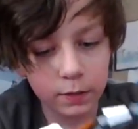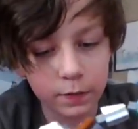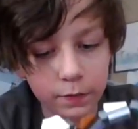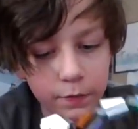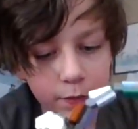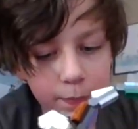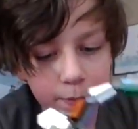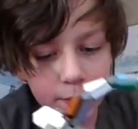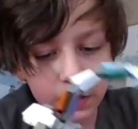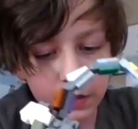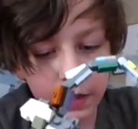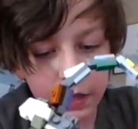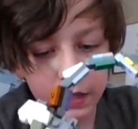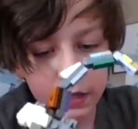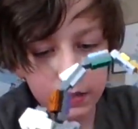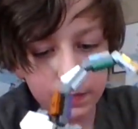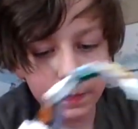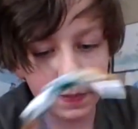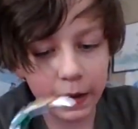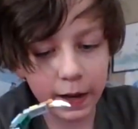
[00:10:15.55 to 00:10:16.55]
Flip his
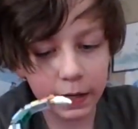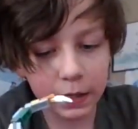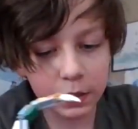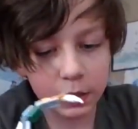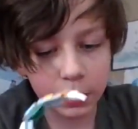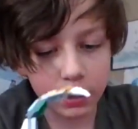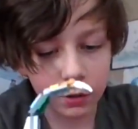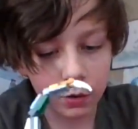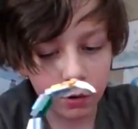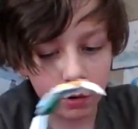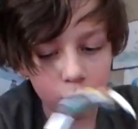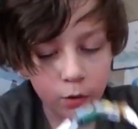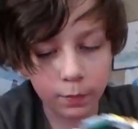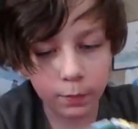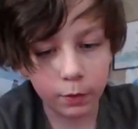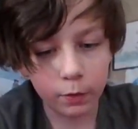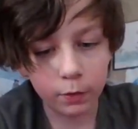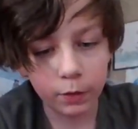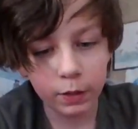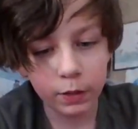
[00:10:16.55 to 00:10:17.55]
legs back to
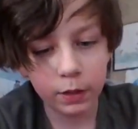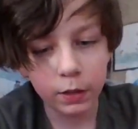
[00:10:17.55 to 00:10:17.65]
normal,